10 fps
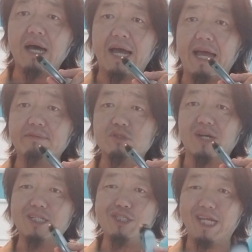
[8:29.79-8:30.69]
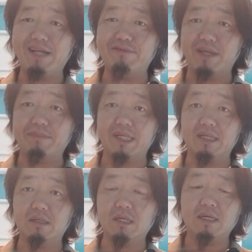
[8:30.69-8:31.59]
I haven't tried chain vaping
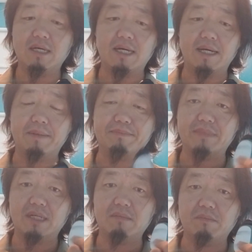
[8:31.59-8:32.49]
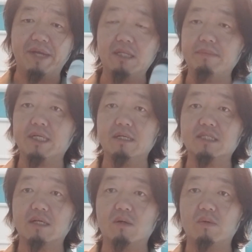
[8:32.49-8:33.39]
it. Um, mainly
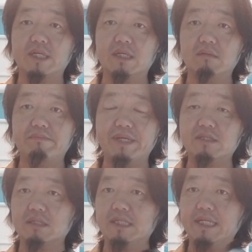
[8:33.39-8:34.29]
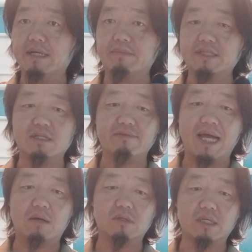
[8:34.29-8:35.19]
because I don't want to basically nick myself
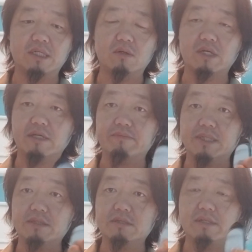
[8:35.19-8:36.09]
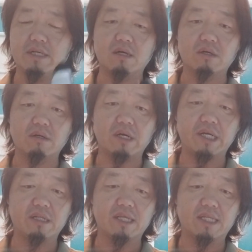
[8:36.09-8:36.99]
out on it or give my or
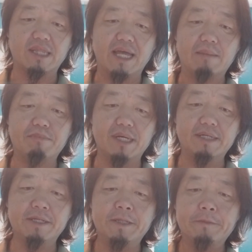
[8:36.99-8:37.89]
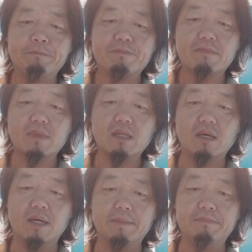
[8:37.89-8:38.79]
anything like that, but
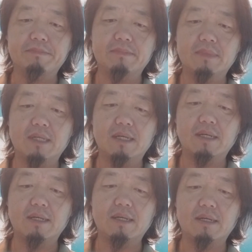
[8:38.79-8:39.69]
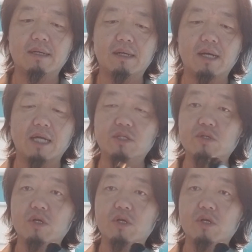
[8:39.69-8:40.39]
um, I do